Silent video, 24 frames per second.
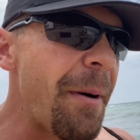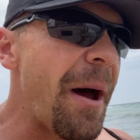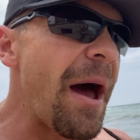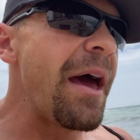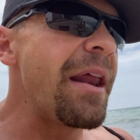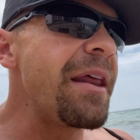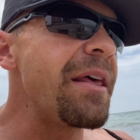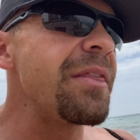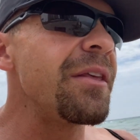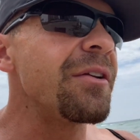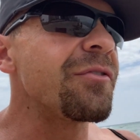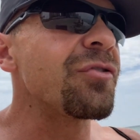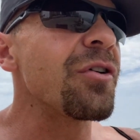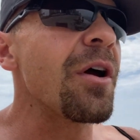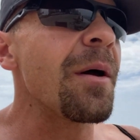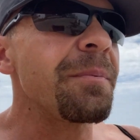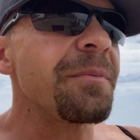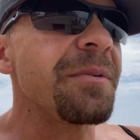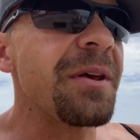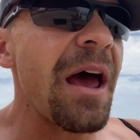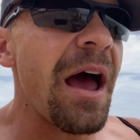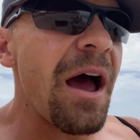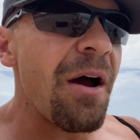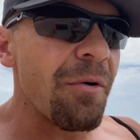it in the Trump
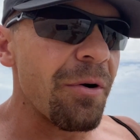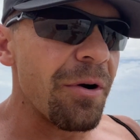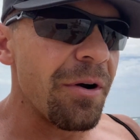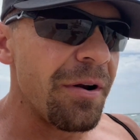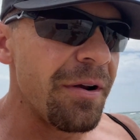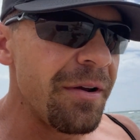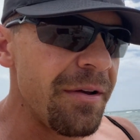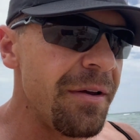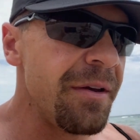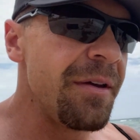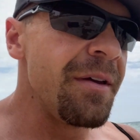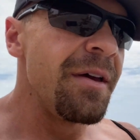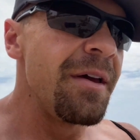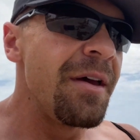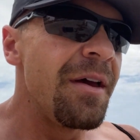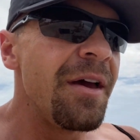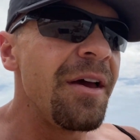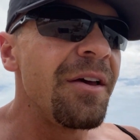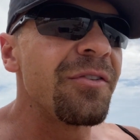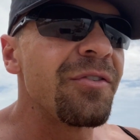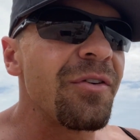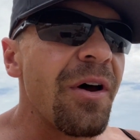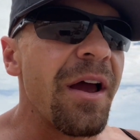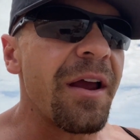Tower
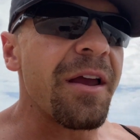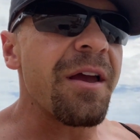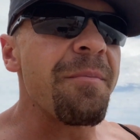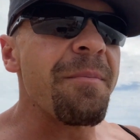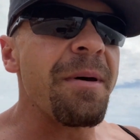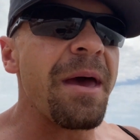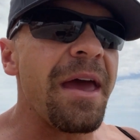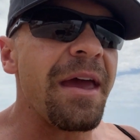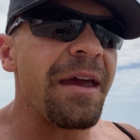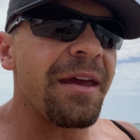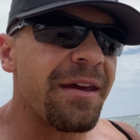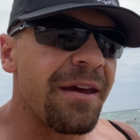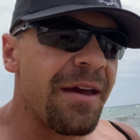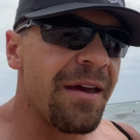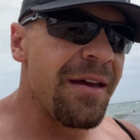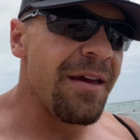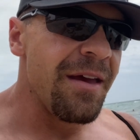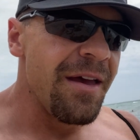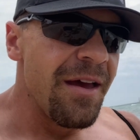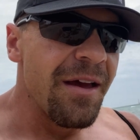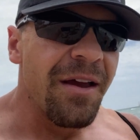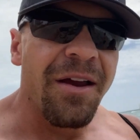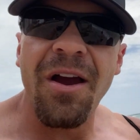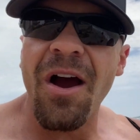so I can make
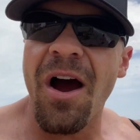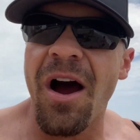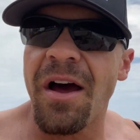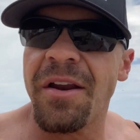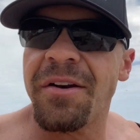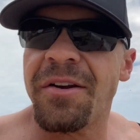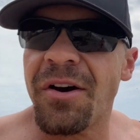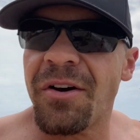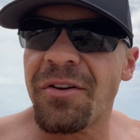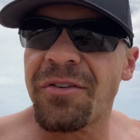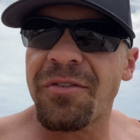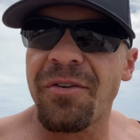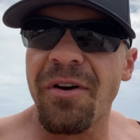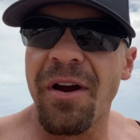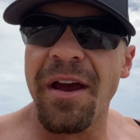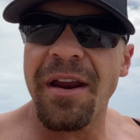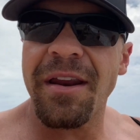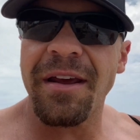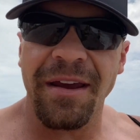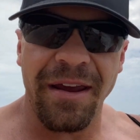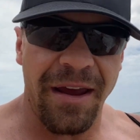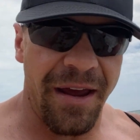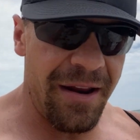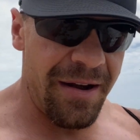condo's great
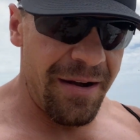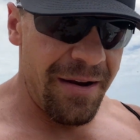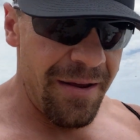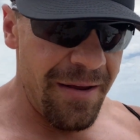again.